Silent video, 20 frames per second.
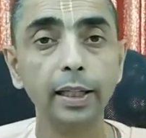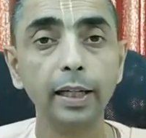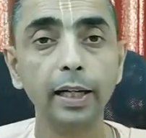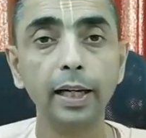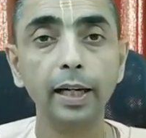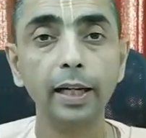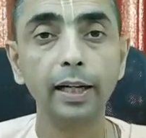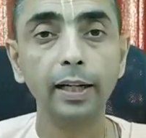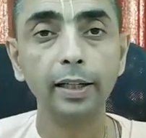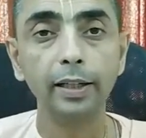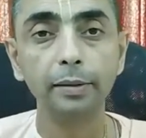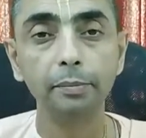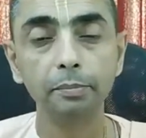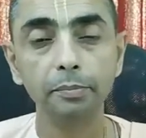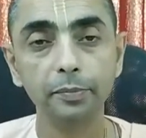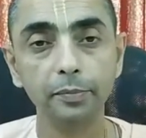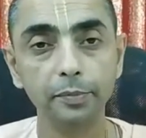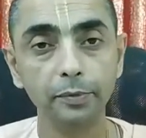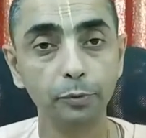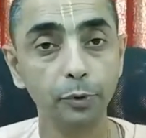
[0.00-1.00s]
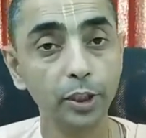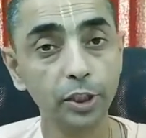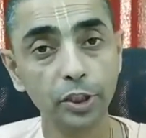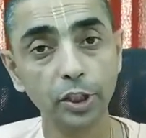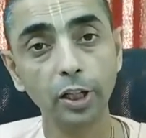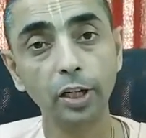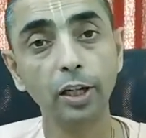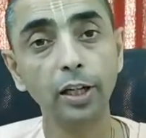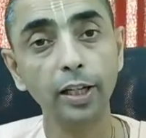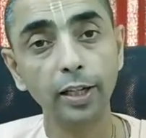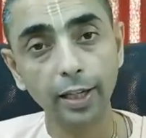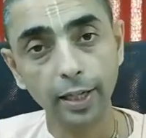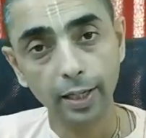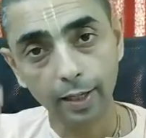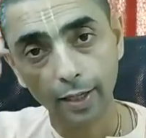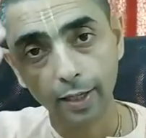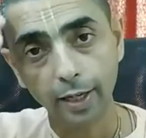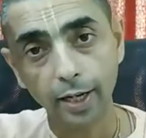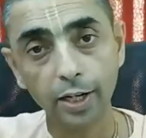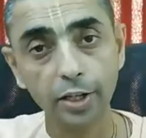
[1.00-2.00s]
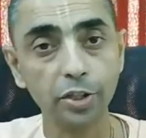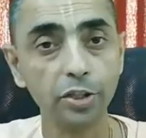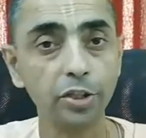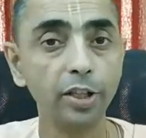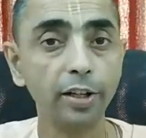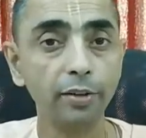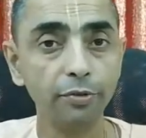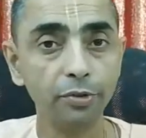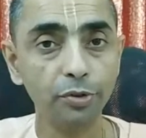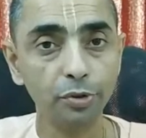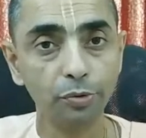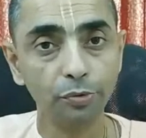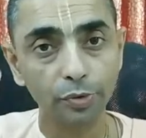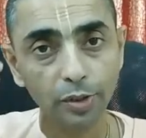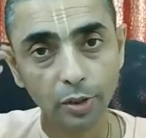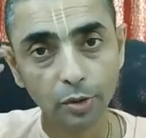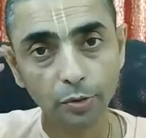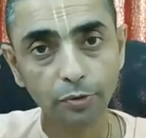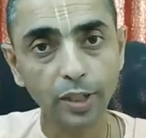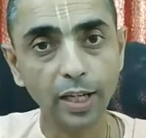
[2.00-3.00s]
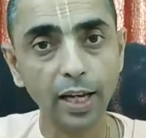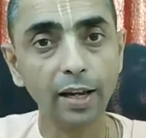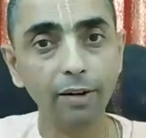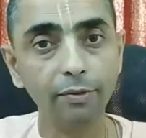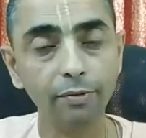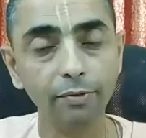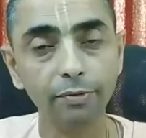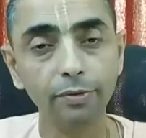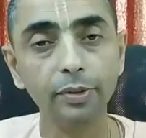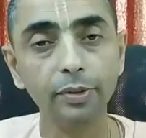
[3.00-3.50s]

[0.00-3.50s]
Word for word: Uh, we generally get our head shaved, so we know we have